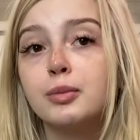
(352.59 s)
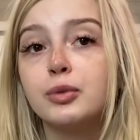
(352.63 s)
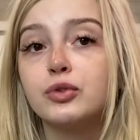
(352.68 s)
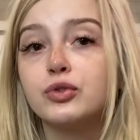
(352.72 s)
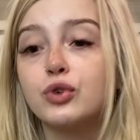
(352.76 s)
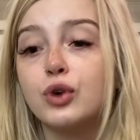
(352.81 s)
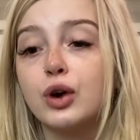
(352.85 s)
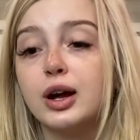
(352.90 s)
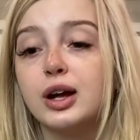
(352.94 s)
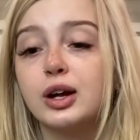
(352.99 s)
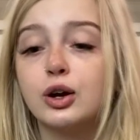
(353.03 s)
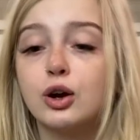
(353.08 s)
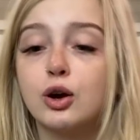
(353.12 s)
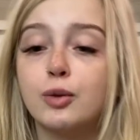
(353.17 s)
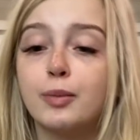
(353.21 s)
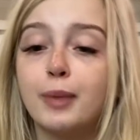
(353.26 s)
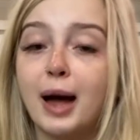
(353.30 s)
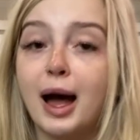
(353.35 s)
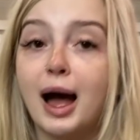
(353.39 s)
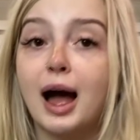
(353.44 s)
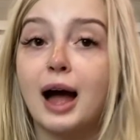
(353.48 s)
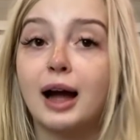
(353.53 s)
before I go
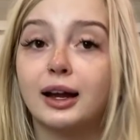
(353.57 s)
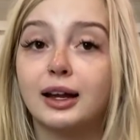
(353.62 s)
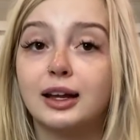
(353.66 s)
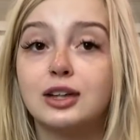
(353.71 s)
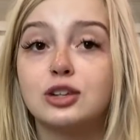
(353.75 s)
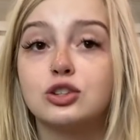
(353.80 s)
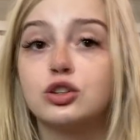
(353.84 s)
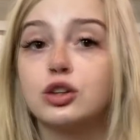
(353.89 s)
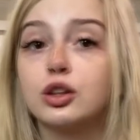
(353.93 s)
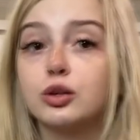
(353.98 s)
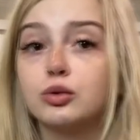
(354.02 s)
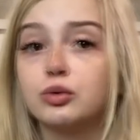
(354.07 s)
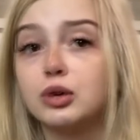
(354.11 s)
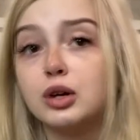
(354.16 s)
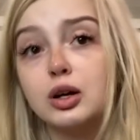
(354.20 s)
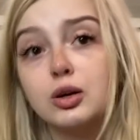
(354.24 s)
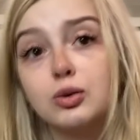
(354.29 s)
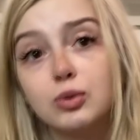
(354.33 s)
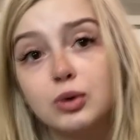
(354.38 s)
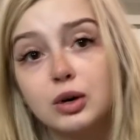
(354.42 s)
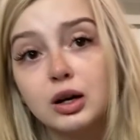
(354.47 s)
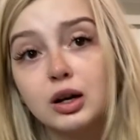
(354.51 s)
back into the
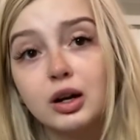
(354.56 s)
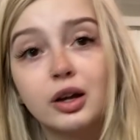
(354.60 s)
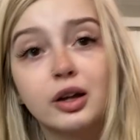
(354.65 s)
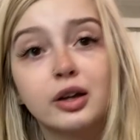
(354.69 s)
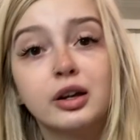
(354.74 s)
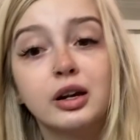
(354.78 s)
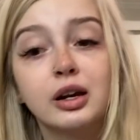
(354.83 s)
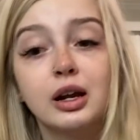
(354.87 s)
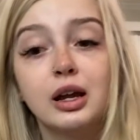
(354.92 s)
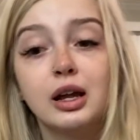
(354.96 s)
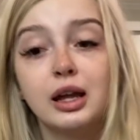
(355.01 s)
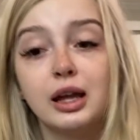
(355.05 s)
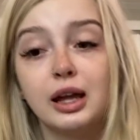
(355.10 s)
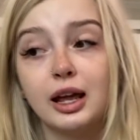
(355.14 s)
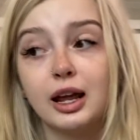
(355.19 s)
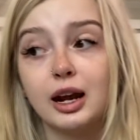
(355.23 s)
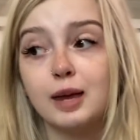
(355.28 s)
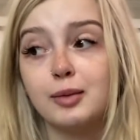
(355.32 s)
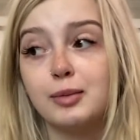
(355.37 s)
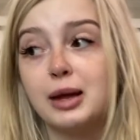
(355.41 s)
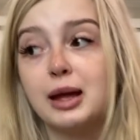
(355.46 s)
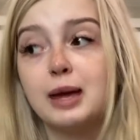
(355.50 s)
real world
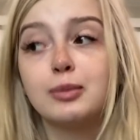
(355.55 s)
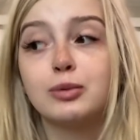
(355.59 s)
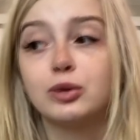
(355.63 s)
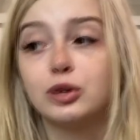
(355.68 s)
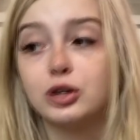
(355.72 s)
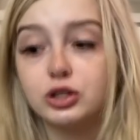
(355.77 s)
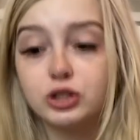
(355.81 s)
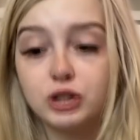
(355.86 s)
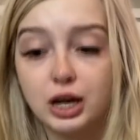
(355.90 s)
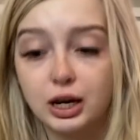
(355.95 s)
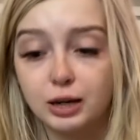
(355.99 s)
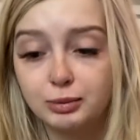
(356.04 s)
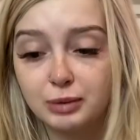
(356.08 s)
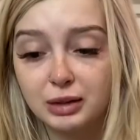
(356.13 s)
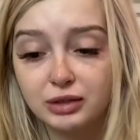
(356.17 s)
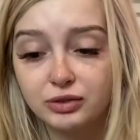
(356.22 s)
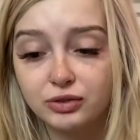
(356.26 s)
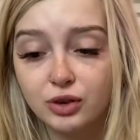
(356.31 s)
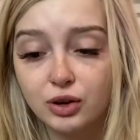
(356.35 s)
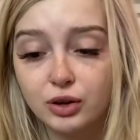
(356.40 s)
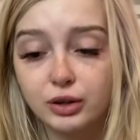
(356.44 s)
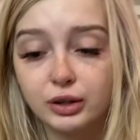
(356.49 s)
and I'm able to check my
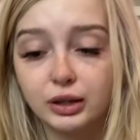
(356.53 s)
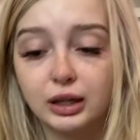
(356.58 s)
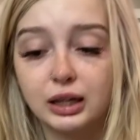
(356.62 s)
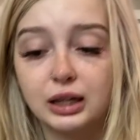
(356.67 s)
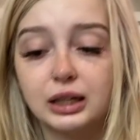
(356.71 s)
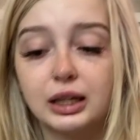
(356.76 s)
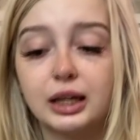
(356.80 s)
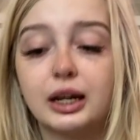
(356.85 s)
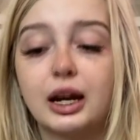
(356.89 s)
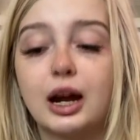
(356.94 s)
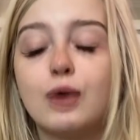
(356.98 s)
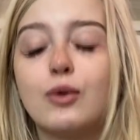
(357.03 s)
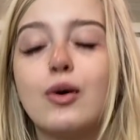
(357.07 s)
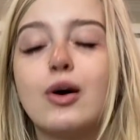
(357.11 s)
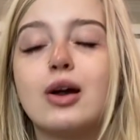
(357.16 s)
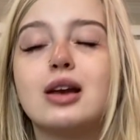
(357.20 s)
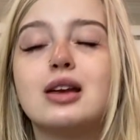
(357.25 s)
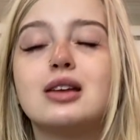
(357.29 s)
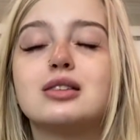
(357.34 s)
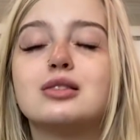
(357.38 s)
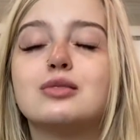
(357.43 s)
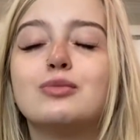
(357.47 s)
phone again. Like, I
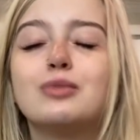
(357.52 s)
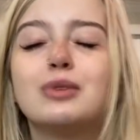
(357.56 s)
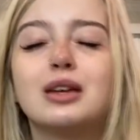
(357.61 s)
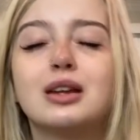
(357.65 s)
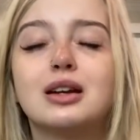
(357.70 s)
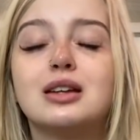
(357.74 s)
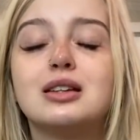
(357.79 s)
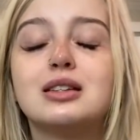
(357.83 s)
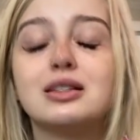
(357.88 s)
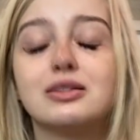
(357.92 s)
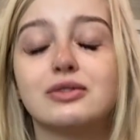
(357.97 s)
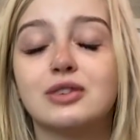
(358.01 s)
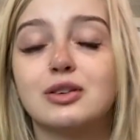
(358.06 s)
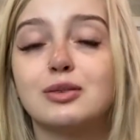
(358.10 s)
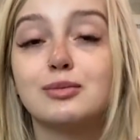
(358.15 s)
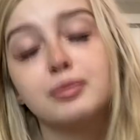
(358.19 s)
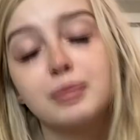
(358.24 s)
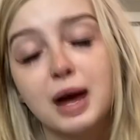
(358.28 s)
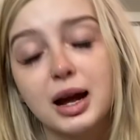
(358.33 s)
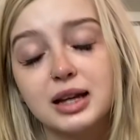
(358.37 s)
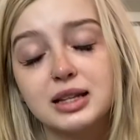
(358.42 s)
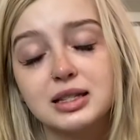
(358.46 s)
wanted to be in a different
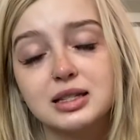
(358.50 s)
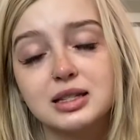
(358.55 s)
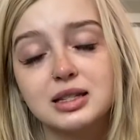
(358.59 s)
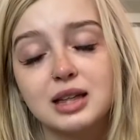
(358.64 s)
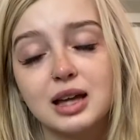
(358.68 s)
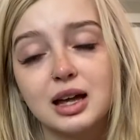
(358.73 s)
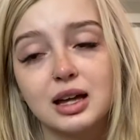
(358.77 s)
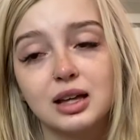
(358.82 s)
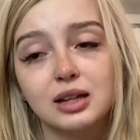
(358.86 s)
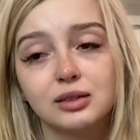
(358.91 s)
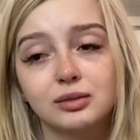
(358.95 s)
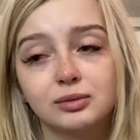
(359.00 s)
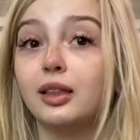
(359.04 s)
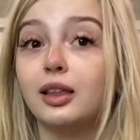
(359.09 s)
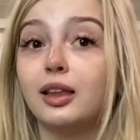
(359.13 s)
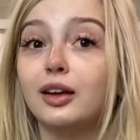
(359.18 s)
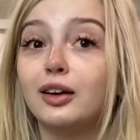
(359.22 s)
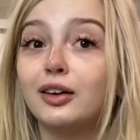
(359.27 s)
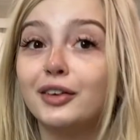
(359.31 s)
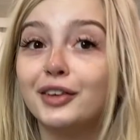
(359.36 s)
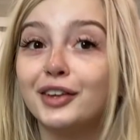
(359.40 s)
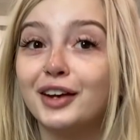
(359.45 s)
mindset.
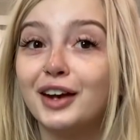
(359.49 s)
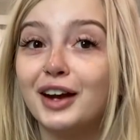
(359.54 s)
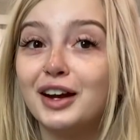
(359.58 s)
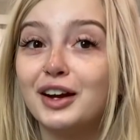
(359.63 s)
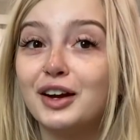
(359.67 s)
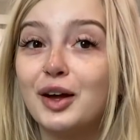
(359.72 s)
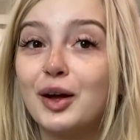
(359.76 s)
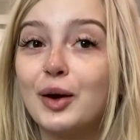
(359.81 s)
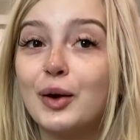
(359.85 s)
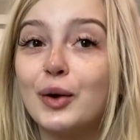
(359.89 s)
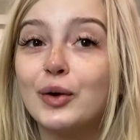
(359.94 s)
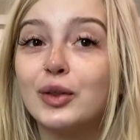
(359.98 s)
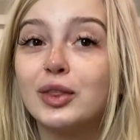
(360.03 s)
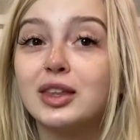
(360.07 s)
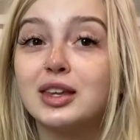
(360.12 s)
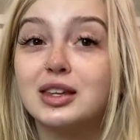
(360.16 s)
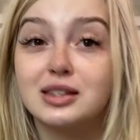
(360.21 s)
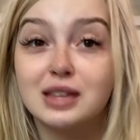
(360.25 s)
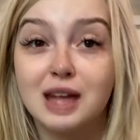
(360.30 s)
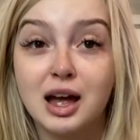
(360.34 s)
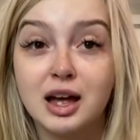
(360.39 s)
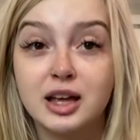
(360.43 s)
Little did I know,
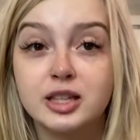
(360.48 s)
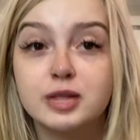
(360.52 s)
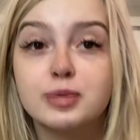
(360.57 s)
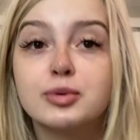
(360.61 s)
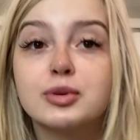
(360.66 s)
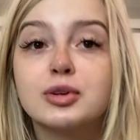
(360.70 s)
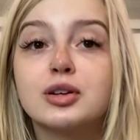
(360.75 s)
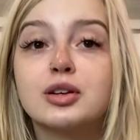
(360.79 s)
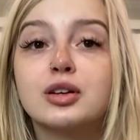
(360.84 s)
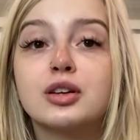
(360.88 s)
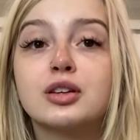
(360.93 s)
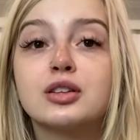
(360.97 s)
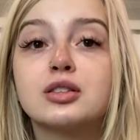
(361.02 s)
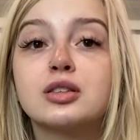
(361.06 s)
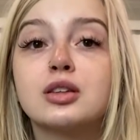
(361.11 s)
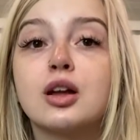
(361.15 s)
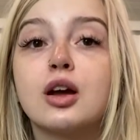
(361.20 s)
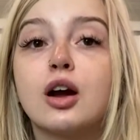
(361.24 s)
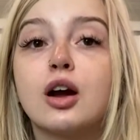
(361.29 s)
these hospitals